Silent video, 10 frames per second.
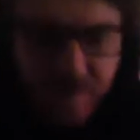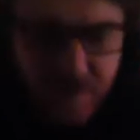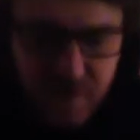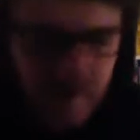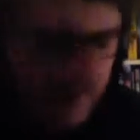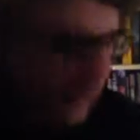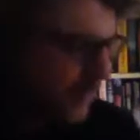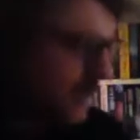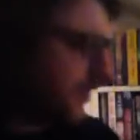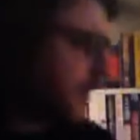few
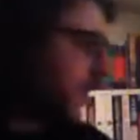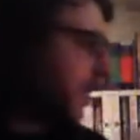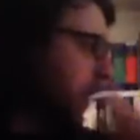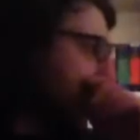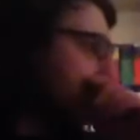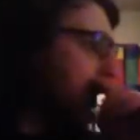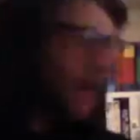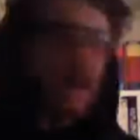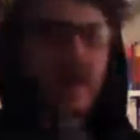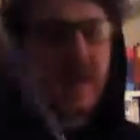
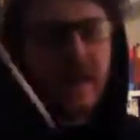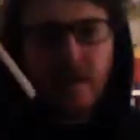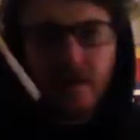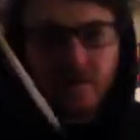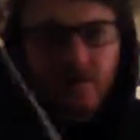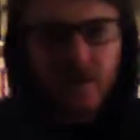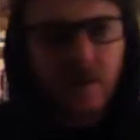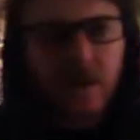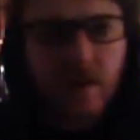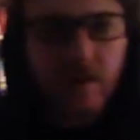kind
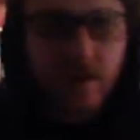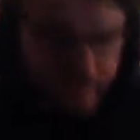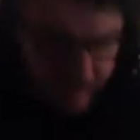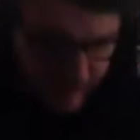of what I've been